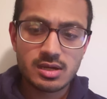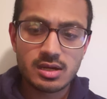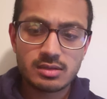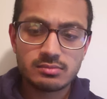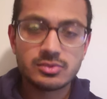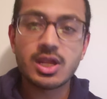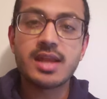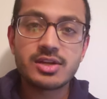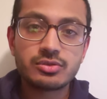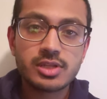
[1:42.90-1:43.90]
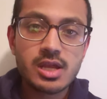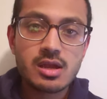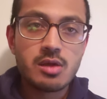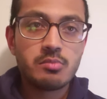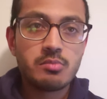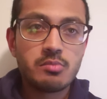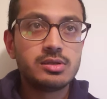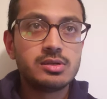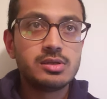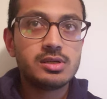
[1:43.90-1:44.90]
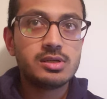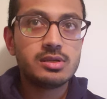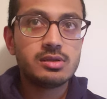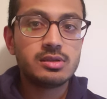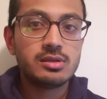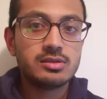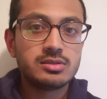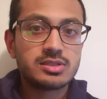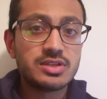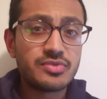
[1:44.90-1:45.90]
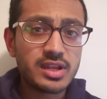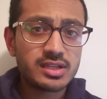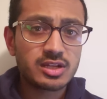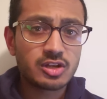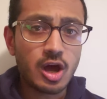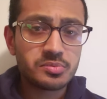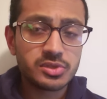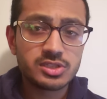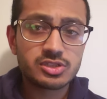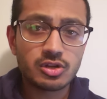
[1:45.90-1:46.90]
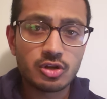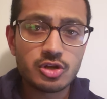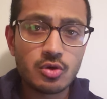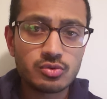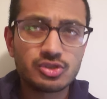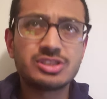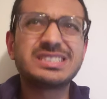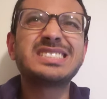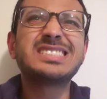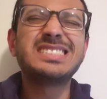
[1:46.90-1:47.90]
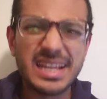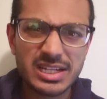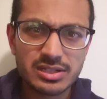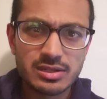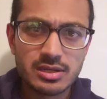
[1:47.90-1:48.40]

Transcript: uh, not naturally, but synthetic copulins are known to stink.